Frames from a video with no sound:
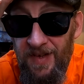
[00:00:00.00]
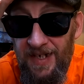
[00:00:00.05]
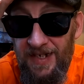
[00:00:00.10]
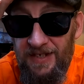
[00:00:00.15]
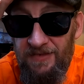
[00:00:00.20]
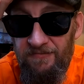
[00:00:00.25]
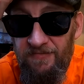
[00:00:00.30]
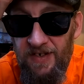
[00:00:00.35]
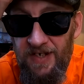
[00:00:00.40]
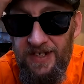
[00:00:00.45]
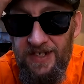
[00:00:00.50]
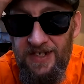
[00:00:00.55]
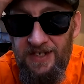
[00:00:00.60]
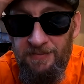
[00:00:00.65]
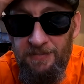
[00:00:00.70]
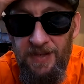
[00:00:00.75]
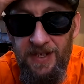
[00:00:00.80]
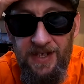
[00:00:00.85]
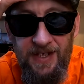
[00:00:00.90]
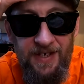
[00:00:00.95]
it's funny,
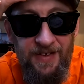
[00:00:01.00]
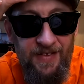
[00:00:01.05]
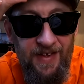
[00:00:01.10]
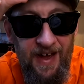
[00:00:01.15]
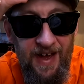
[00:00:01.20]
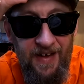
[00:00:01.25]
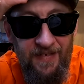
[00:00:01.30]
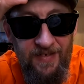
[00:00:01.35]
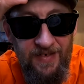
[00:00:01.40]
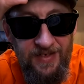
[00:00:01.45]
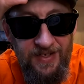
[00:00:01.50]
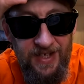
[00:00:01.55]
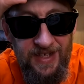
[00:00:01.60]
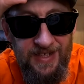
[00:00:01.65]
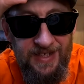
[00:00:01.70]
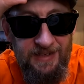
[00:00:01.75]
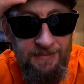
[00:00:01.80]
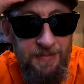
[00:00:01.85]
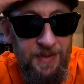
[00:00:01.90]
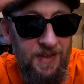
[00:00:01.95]
speaking of that, there's
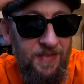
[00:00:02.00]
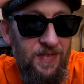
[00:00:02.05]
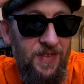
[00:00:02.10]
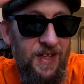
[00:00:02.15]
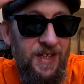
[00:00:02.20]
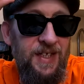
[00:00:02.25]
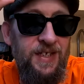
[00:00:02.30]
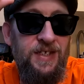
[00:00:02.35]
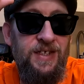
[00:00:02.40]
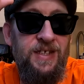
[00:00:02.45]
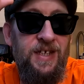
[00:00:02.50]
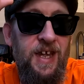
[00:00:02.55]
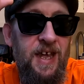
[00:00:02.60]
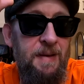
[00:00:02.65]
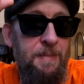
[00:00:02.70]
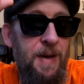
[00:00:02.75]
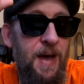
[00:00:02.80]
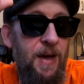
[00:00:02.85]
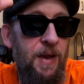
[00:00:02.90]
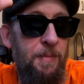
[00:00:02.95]
like this big thing that just
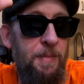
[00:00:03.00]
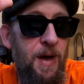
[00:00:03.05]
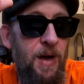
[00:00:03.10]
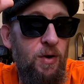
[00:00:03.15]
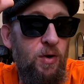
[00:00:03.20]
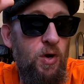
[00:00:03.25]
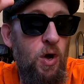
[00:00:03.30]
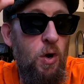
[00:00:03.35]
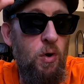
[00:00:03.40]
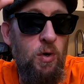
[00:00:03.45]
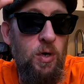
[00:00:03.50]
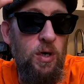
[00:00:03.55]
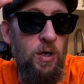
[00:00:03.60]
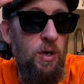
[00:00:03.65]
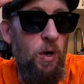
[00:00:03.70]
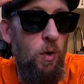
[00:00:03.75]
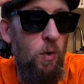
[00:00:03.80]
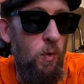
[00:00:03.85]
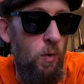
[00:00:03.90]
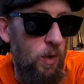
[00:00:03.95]
came out about
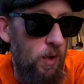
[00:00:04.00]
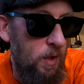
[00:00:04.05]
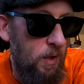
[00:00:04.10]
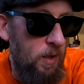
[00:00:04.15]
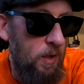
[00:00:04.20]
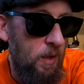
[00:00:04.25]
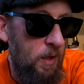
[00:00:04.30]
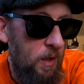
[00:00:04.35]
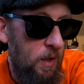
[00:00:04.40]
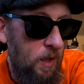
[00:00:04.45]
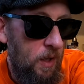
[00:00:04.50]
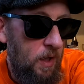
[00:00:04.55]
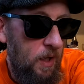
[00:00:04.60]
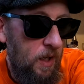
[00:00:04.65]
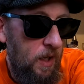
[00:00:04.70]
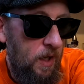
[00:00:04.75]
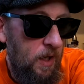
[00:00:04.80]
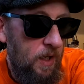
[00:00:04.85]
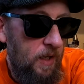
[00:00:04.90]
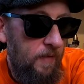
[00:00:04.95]
Coca-Cola.
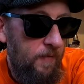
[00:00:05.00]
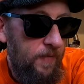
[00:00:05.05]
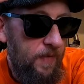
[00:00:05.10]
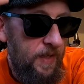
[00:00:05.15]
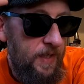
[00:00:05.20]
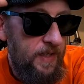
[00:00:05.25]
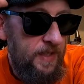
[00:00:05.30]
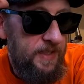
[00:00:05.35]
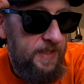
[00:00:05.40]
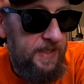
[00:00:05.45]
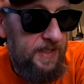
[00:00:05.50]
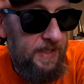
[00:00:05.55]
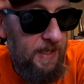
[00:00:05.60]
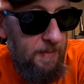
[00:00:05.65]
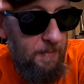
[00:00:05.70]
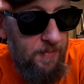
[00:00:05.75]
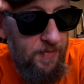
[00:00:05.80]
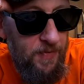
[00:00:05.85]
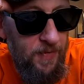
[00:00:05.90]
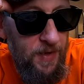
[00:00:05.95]

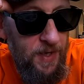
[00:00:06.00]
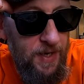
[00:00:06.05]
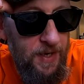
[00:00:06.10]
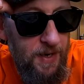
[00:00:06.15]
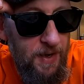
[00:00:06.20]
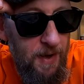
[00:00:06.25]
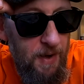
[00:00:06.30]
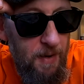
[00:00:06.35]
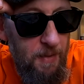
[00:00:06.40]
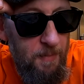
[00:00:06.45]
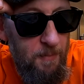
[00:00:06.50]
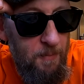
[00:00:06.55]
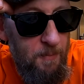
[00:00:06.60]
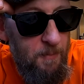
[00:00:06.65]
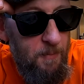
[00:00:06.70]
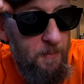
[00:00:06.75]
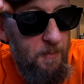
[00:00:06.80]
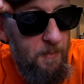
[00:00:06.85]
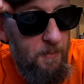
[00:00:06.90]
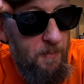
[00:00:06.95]
Something
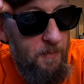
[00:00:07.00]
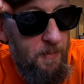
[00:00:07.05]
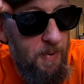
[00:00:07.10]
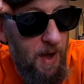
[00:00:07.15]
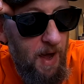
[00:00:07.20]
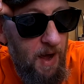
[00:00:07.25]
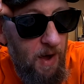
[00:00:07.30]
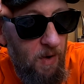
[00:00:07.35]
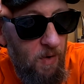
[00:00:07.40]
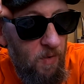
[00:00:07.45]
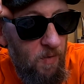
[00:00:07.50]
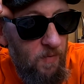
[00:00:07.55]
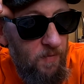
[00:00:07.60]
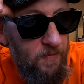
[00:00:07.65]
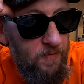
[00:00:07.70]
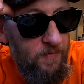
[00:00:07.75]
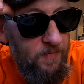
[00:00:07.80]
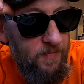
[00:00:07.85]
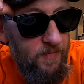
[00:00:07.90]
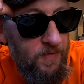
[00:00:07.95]
about
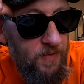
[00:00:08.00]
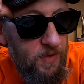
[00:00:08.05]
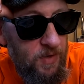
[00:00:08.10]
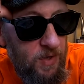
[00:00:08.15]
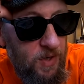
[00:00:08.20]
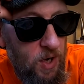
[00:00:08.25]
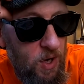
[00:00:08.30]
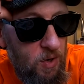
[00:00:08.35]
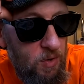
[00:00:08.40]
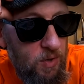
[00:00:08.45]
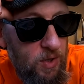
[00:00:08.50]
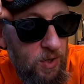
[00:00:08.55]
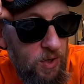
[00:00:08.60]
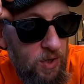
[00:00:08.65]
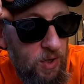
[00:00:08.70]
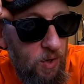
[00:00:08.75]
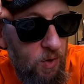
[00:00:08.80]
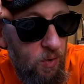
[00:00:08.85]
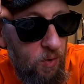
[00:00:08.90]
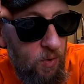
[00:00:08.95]

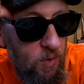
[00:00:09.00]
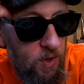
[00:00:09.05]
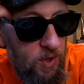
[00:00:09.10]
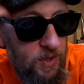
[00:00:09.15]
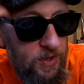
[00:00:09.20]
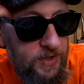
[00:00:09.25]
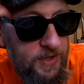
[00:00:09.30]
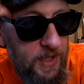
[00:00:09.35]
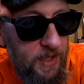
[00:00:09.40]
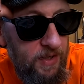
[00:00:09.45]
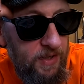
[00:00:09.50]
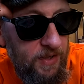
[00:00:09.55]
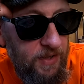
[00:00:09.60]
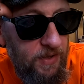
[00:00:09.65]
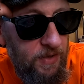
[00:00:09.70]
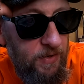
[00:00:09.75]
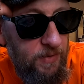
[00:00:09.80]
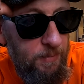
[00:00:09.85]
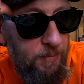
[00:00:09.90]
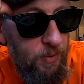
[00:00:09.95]
Coca-Cola telling
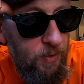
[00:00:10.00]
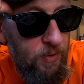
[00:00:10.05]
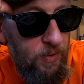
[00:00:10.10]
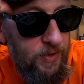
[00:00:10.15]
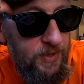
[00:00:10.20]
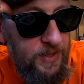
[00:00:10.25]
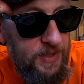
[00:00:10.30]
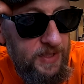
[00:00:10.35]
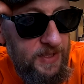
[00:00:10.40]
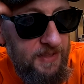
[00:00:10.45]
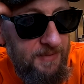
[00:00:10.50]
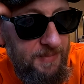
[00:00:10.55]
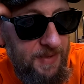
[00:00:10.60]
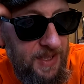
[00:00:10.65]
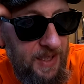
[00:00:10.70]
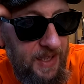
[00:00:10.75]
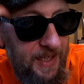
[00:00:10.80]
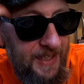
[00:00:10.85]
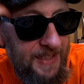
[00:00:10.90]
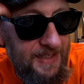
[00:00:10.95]
their employees to
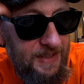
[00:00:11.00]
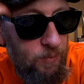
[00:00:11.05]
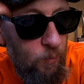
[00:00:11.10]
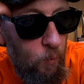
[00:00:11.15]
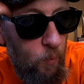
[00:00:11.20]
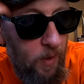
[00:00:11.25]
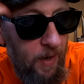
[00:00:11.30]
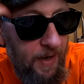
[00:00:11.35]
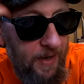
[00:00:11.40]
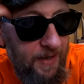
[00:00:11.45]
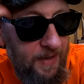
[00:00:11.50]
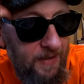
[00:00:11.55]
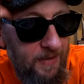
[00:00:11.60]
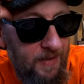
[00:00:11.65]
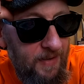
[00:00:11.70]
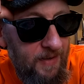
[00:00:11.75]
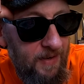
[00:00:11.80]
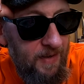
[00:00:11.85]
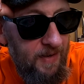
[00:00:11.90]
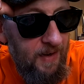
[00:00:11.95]
be less white.
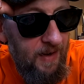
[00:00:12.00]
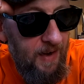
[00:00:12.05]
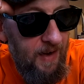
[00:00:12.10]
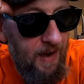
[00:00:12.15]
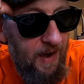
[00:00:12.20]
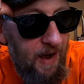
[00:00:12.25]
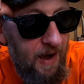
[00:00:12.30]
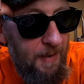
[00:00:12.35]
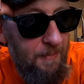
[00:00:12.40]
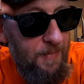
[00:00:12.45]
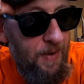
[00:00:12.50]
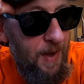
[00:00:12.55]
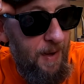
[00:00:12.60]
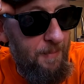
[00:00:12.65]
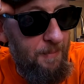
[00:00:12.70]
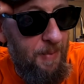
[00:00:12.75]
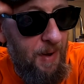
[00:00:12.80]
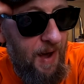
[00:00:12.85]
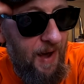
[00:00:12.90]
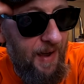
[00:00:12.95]
I'm
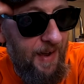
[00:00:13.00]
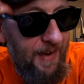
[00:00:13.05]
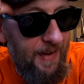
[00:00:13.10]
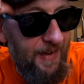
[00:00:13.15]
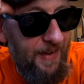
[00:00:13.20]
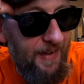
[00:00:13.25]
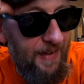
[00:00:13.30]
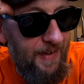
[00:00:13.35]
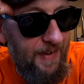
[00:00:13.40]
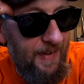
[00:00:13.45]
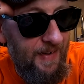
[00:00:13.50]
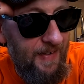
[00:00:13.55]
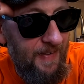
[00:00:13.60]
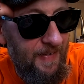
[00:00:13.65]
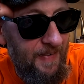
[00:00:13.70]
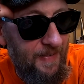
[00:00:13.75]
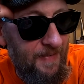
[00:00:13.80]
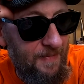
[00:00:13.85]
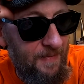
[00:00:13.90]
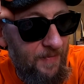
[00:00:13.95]
not buying it.
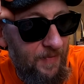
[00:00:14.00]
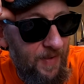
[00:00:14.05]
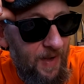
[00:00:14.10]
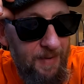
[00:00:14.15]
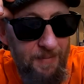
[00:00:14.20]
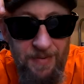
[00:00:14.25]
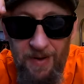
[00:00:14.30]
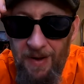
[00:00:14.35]
I